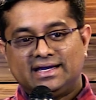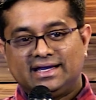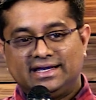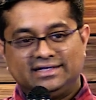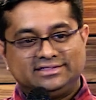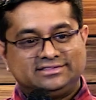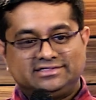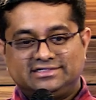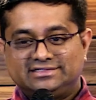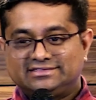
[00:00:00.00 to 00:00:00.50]

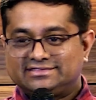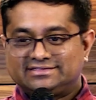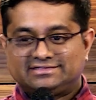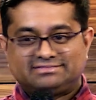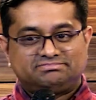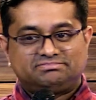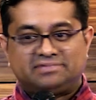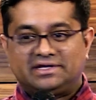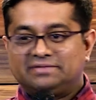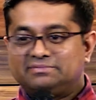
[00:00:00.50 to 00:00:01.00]
And Jesus
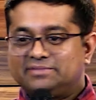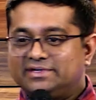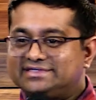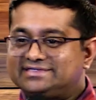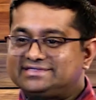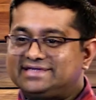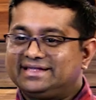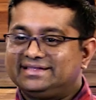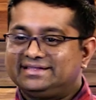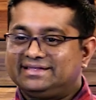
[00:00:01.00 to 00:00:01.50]
pretty much
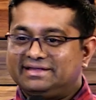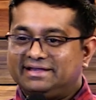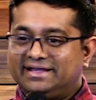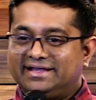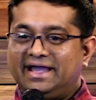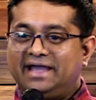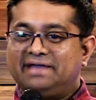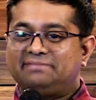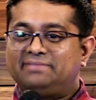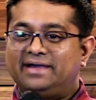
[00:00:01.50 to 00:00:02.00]
sent the
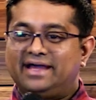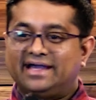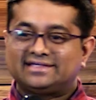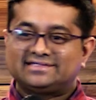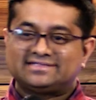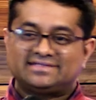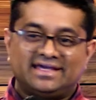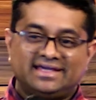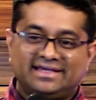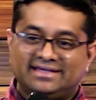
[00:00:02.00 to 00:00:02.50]
guy back
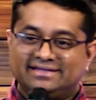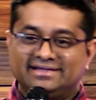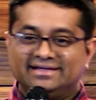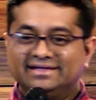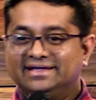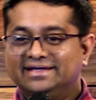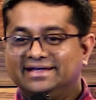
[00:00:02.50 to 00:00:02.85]
saying,